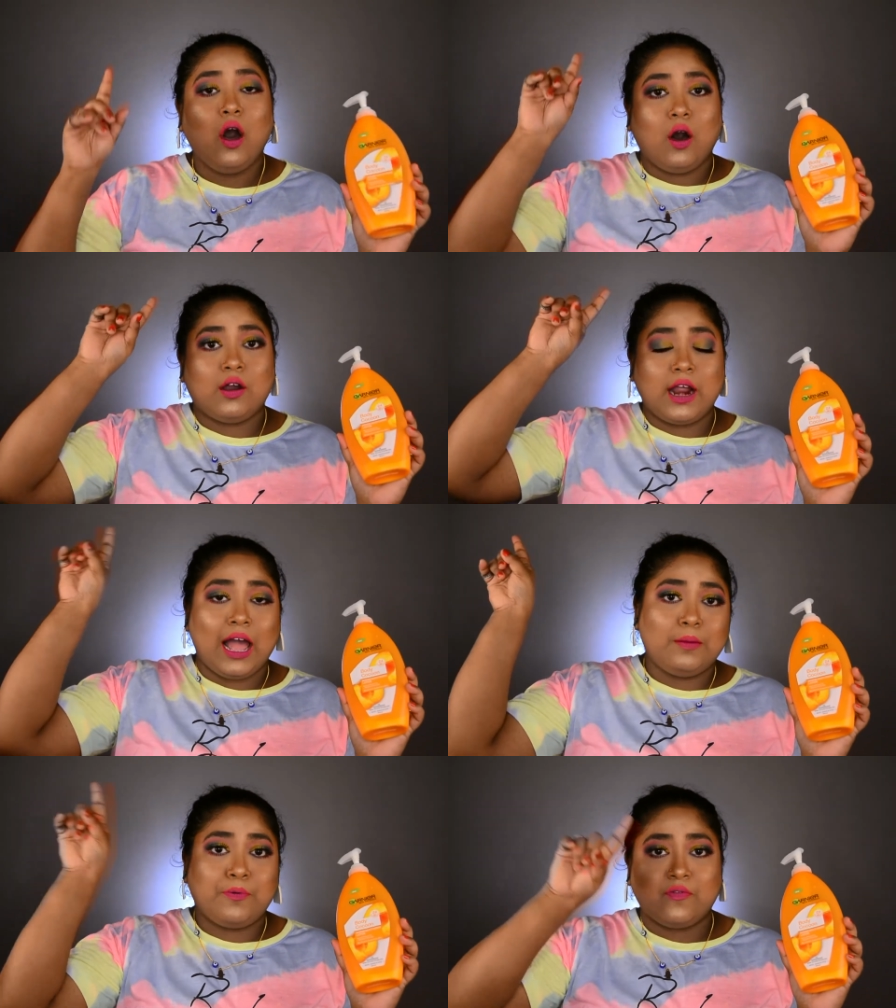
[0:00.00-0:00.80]
or
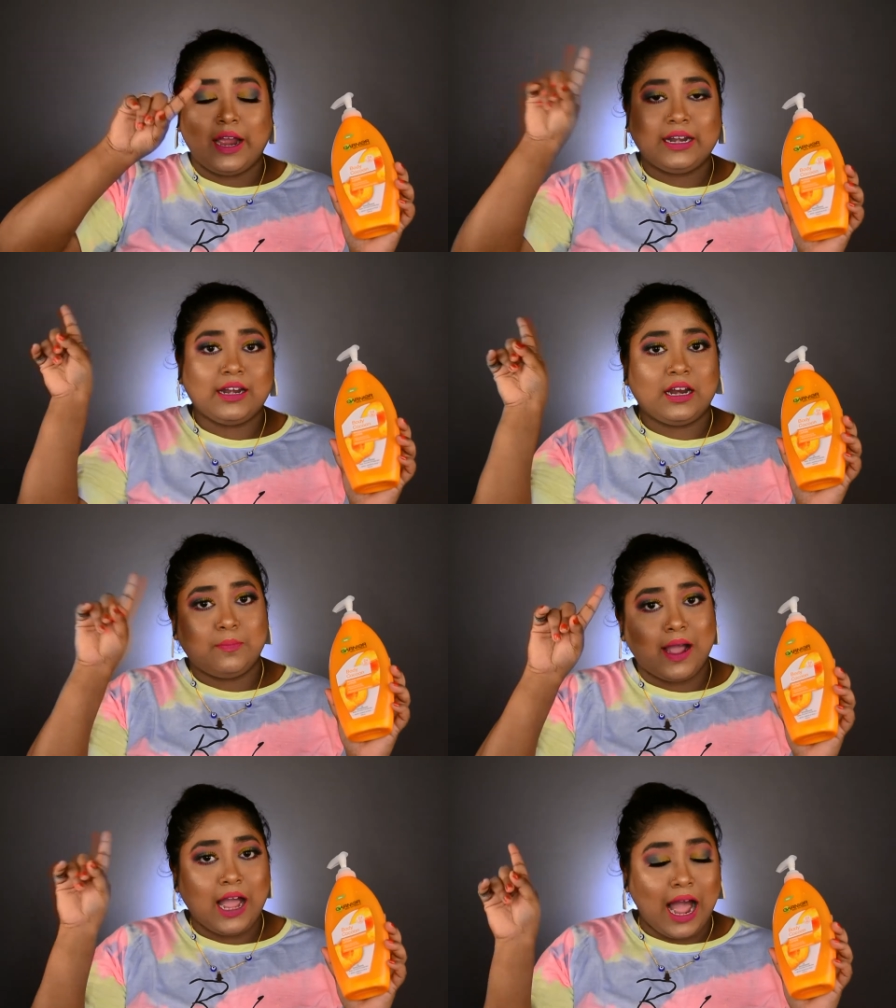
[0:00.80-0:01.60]
I'll provide it in
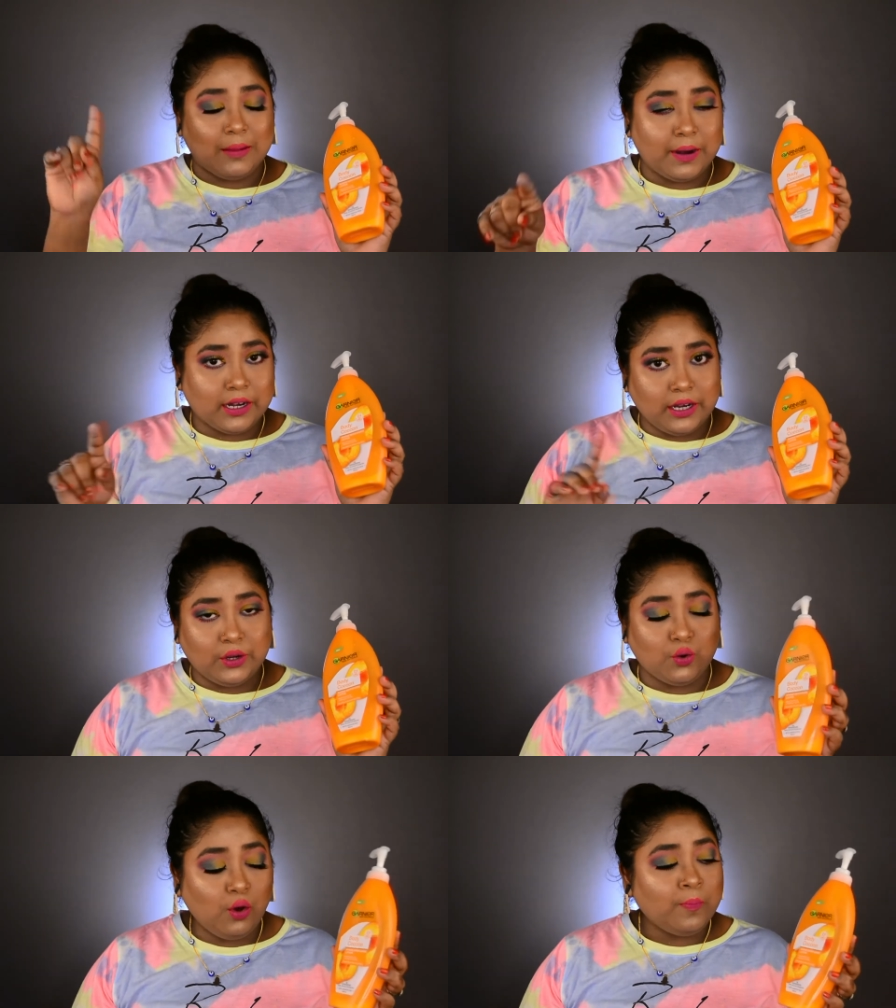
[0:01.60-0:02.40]
my I button
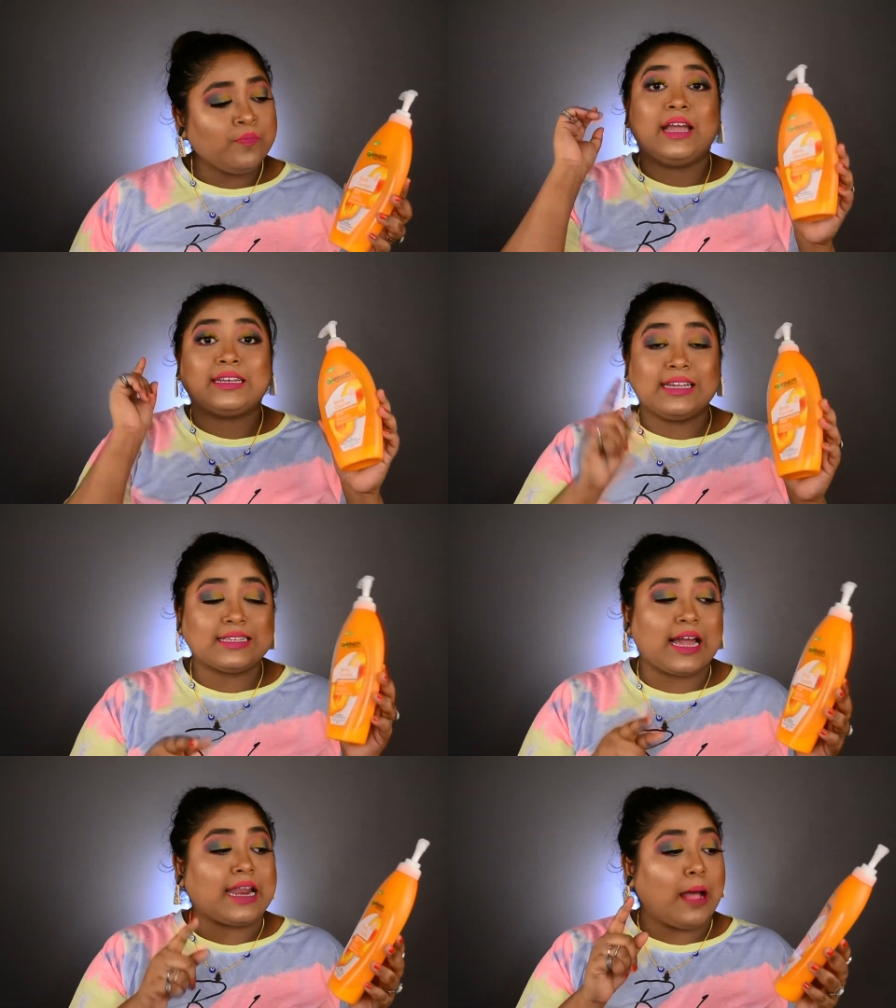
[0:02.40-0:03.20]
too. It is
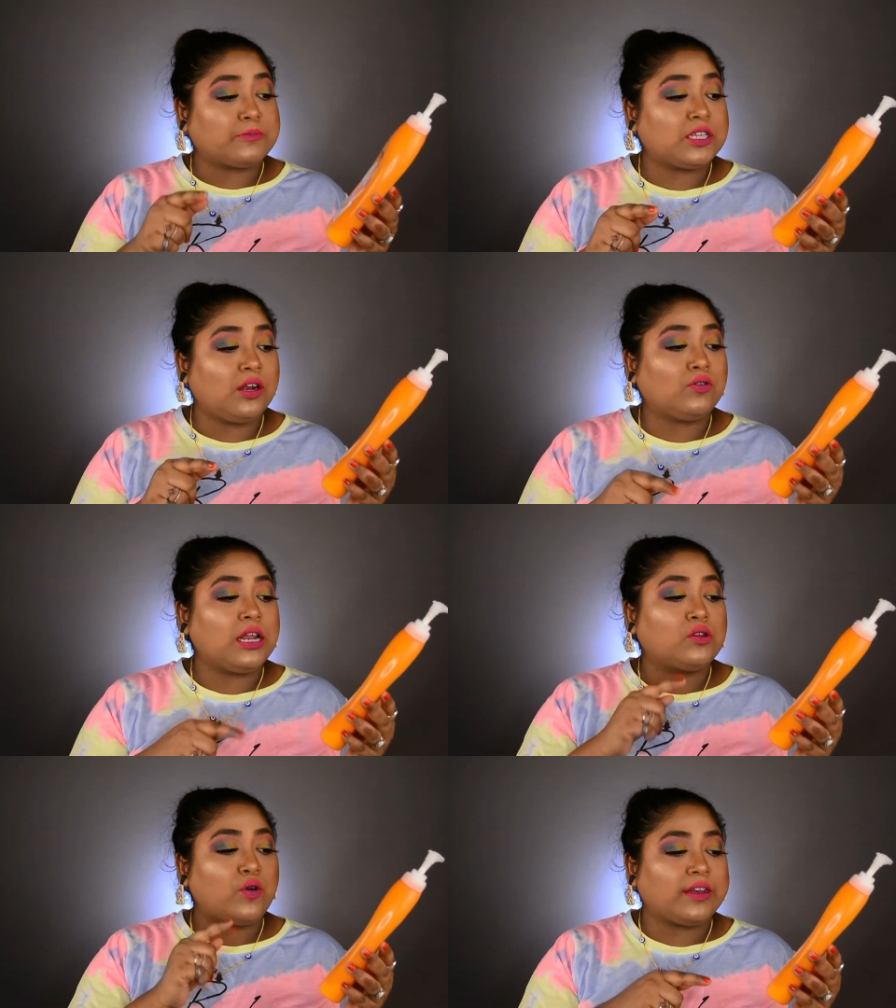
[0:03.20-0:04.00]
an
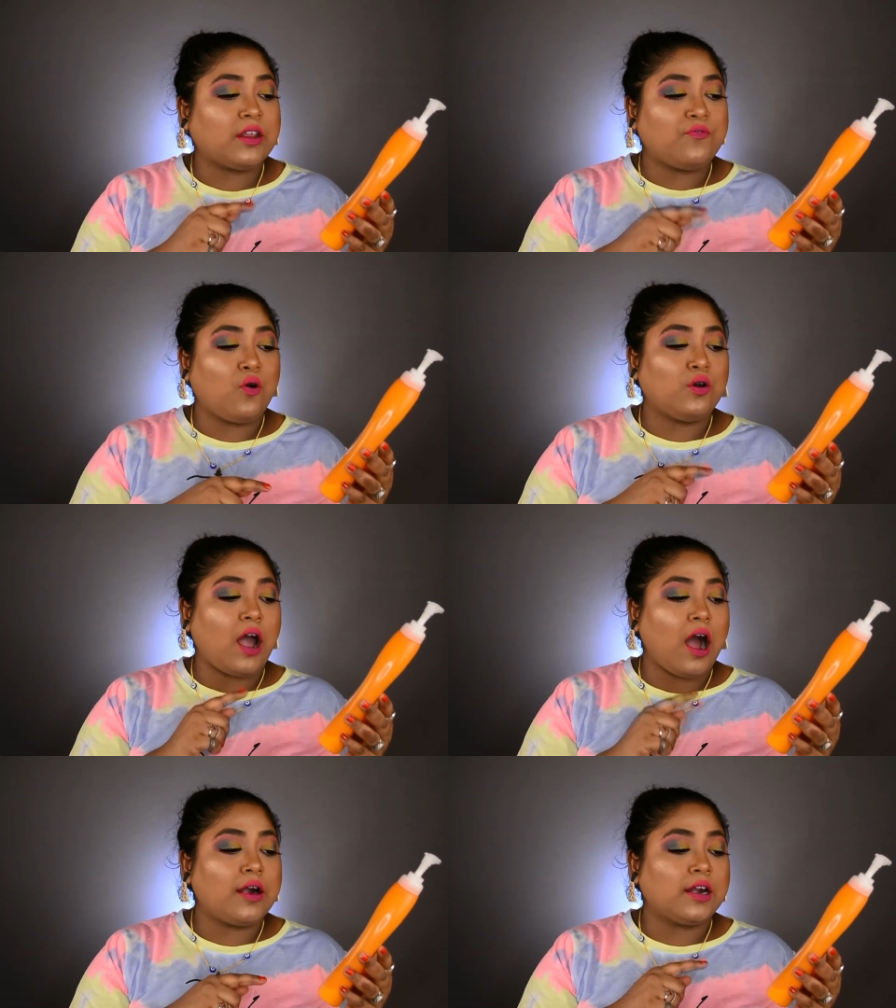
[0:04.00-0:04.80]
absolutely 24
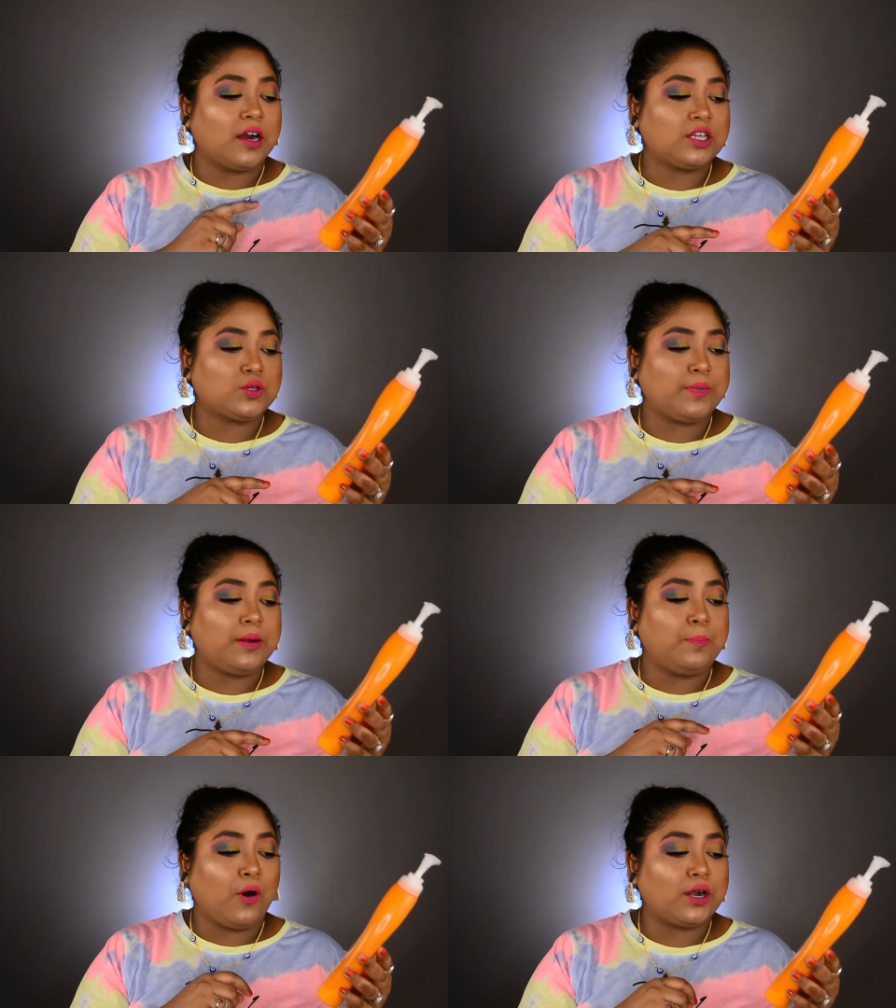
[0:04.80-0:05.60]
hour
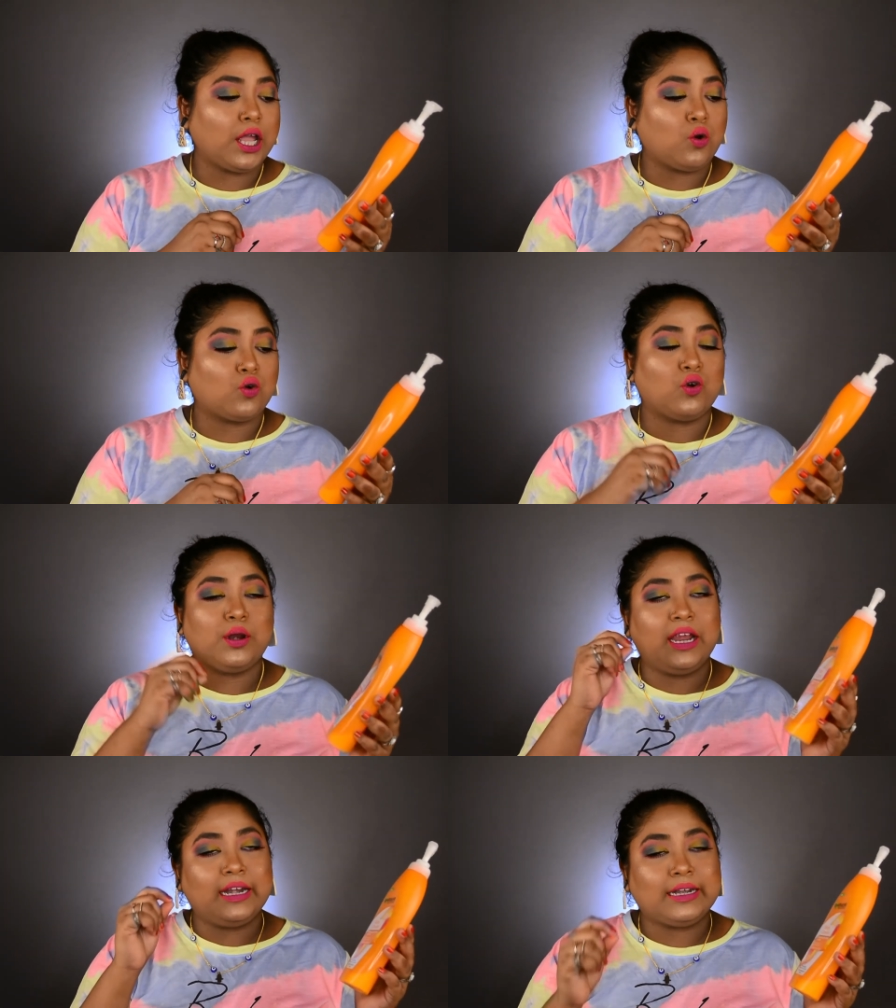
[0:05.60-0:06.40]
nourishment body cocoon
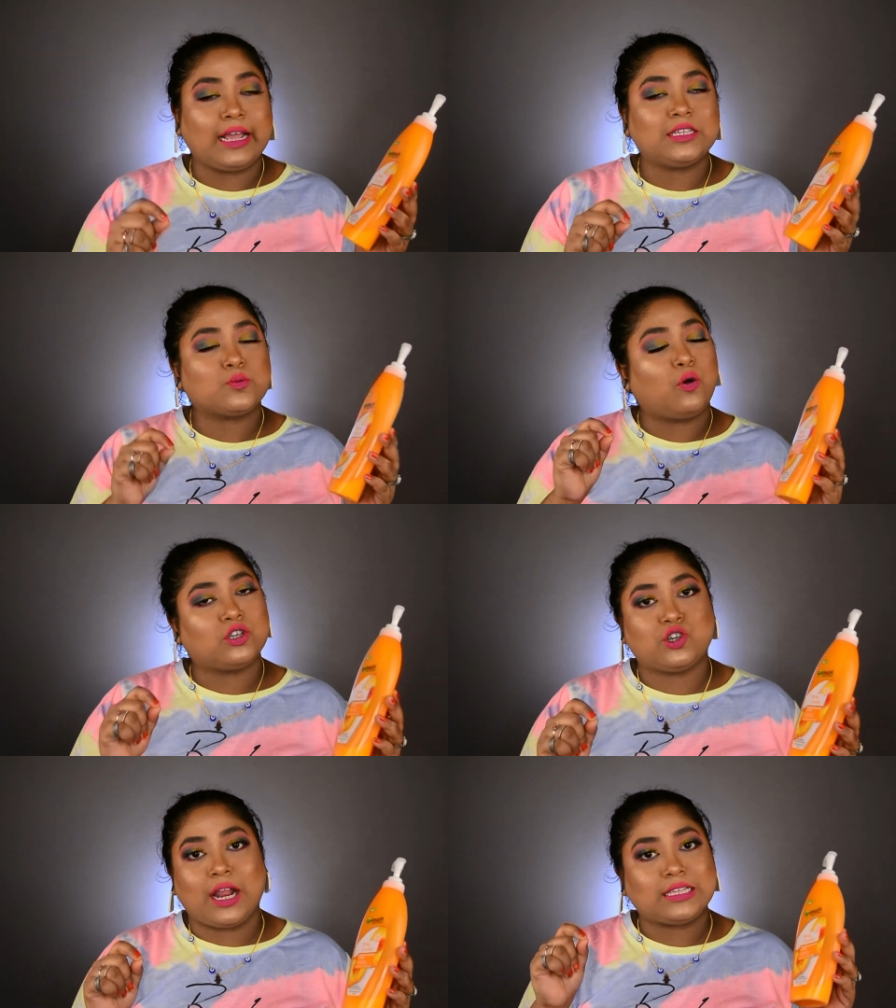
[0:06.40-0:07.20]
intense
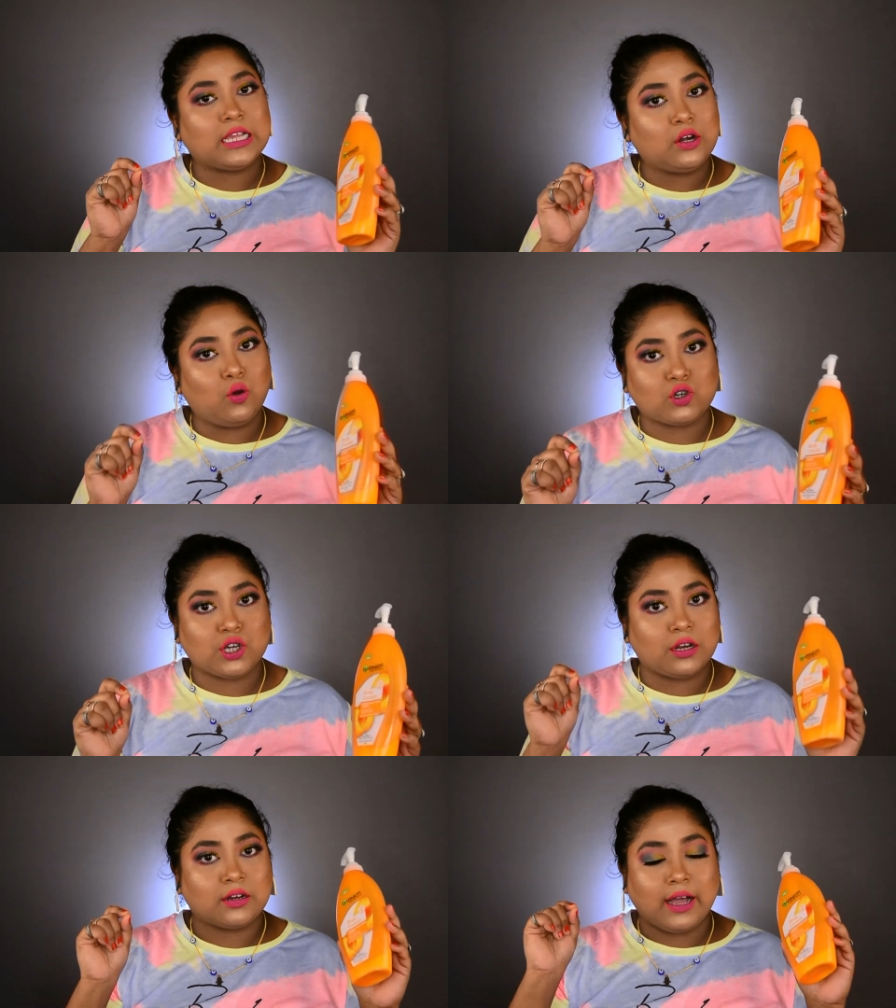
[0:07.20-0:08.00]
moisturizing
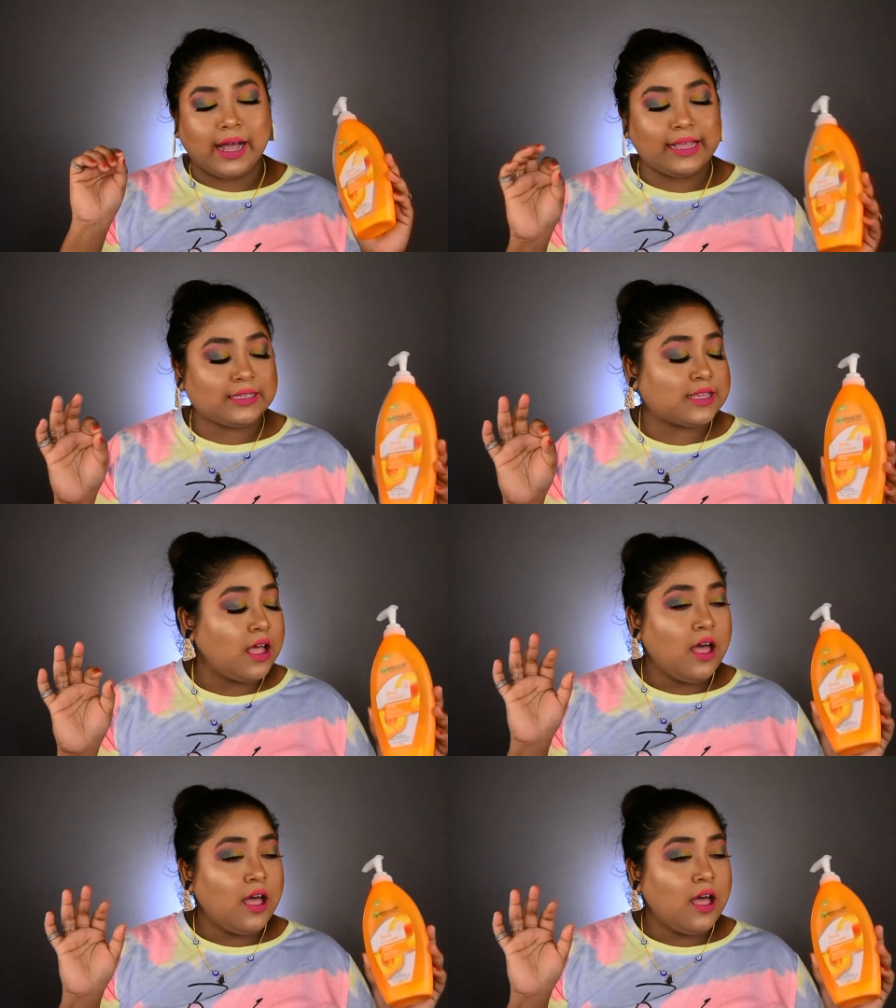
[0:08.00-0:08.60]
lotion guys.